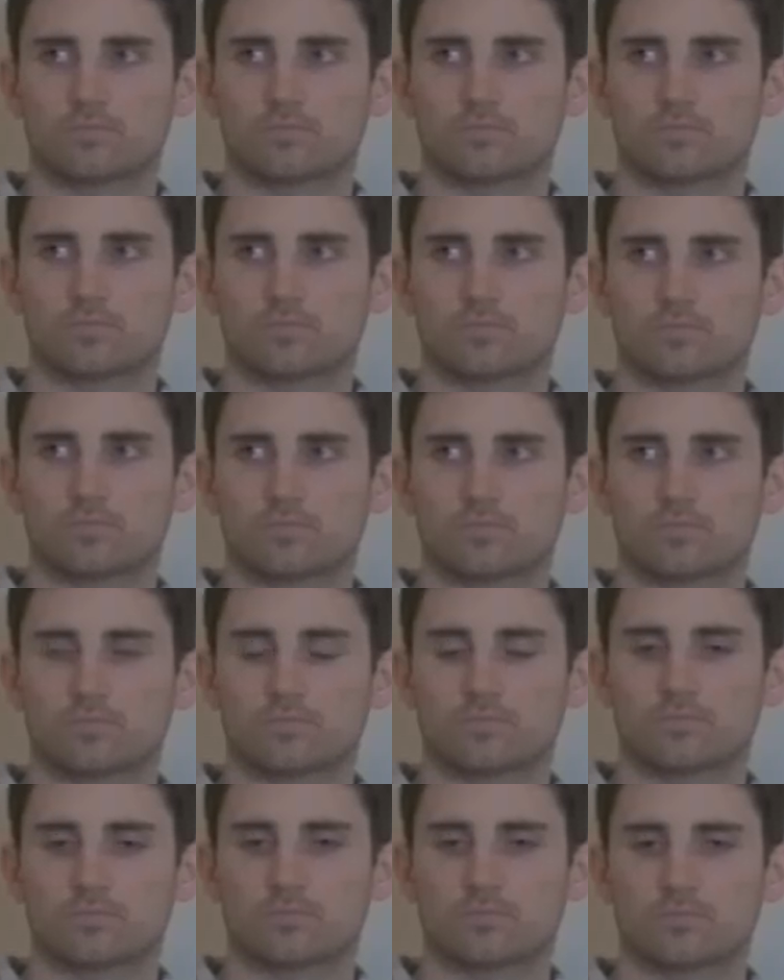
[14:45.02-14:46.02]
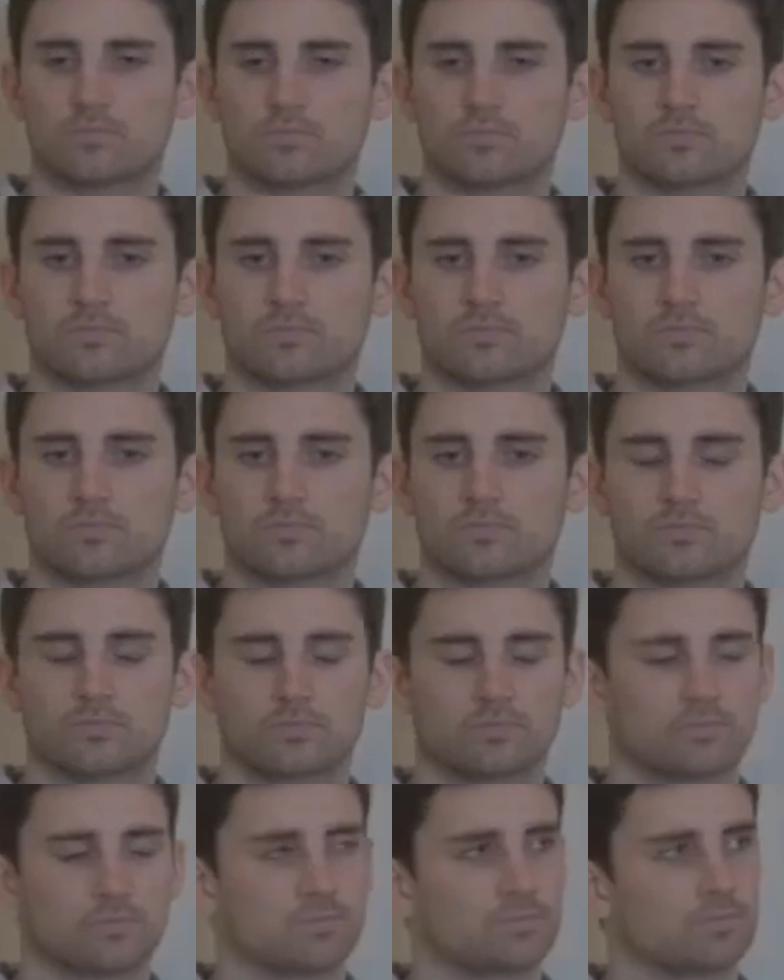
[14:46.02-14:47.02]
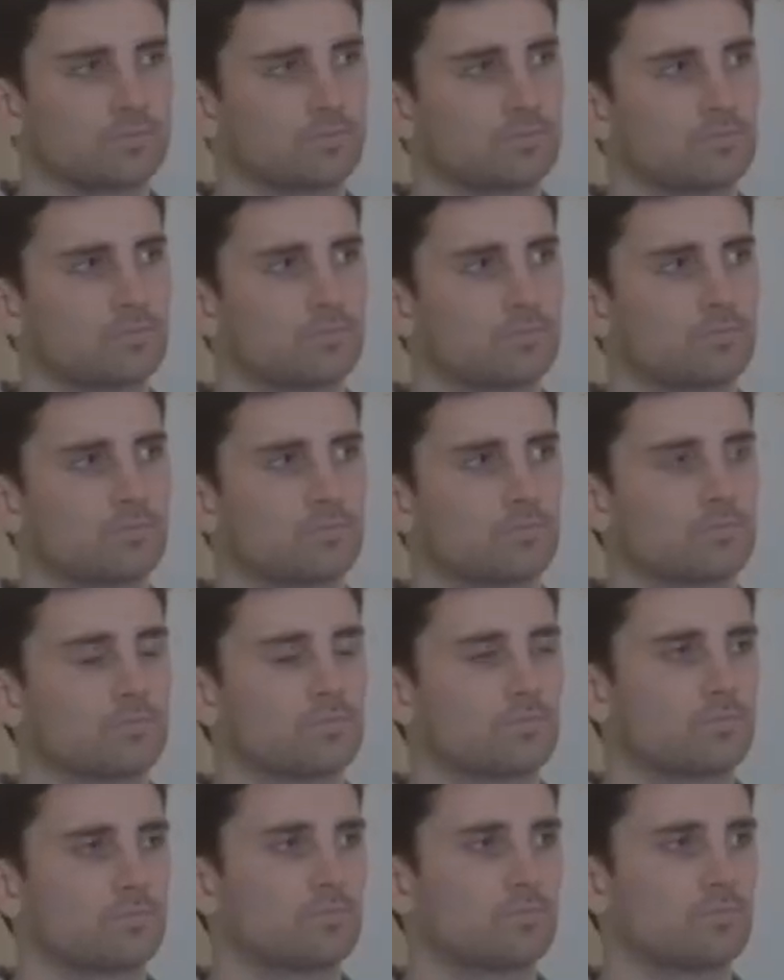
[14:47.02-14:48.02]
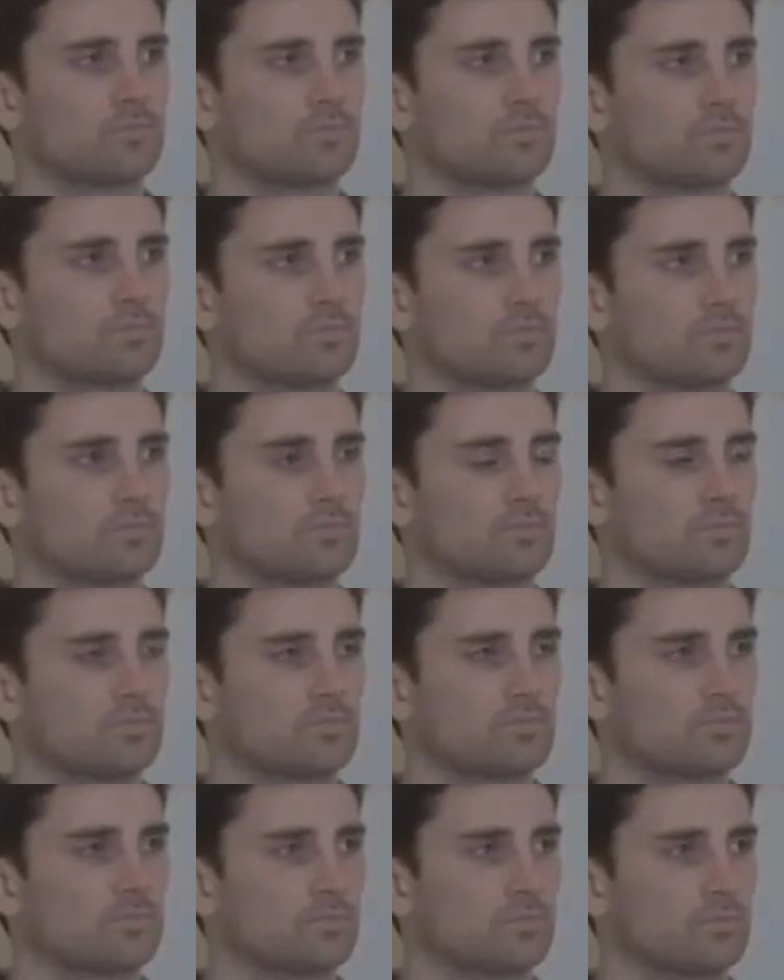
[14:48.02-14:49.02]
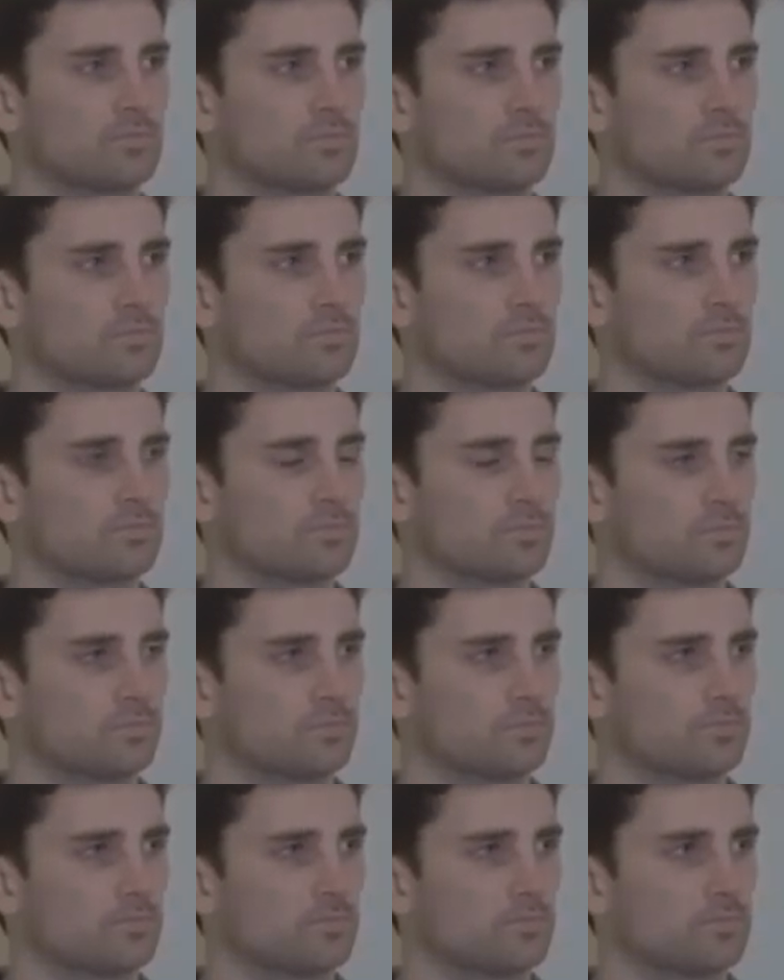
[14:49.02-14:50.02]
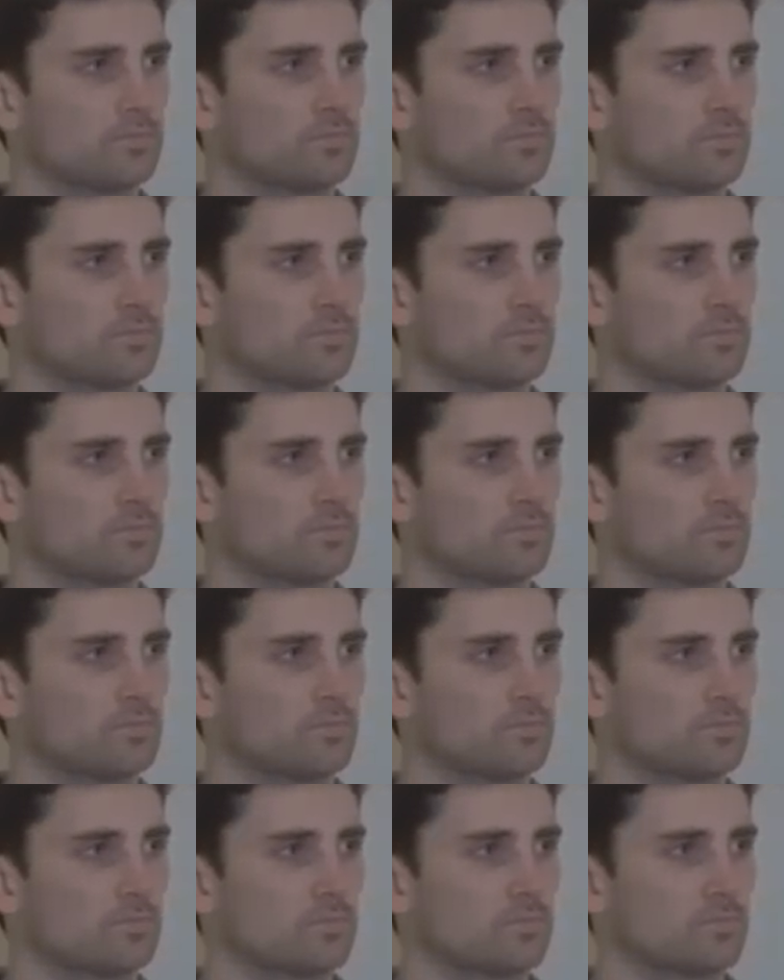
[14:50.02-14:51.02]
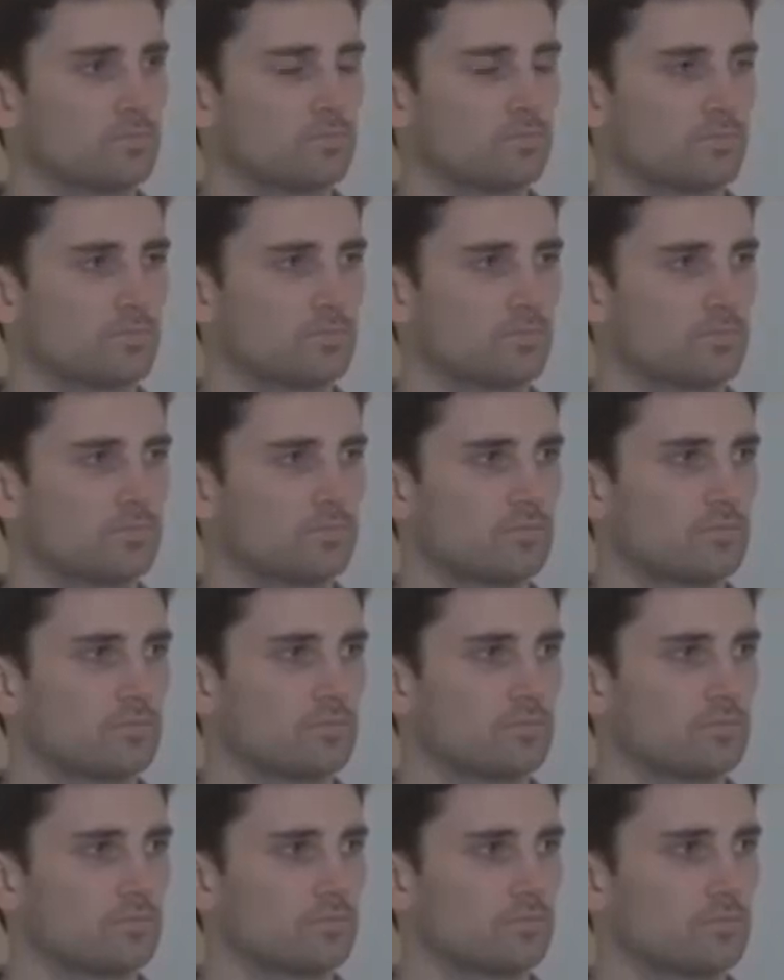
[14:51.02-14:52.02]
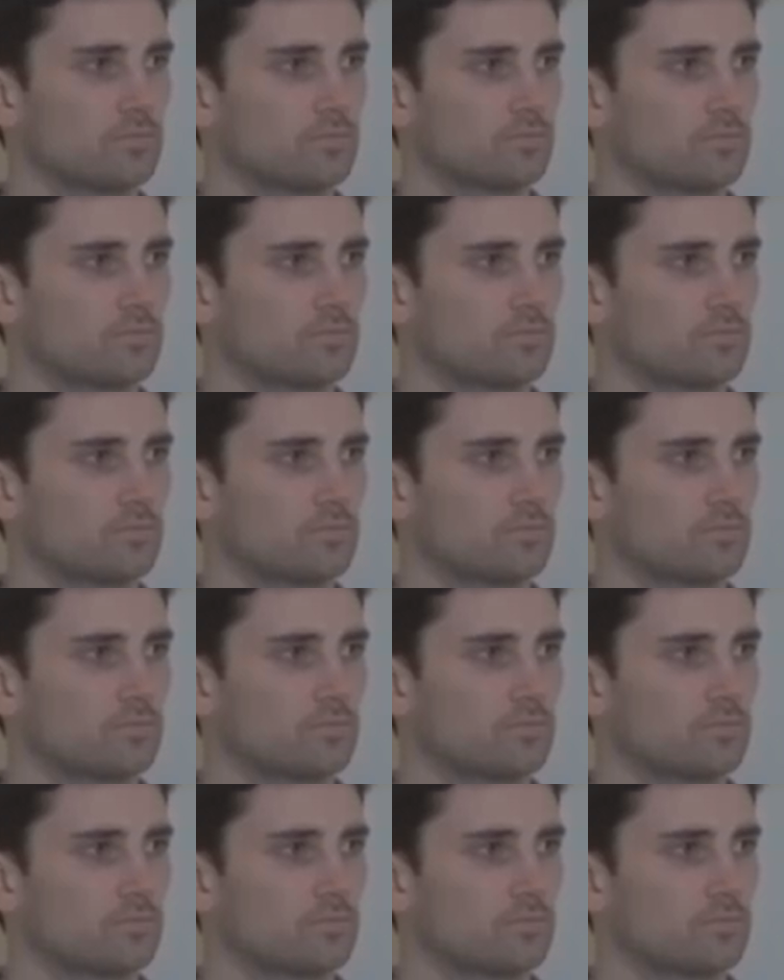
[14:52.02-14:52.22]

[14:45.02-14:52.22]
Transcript: (silent)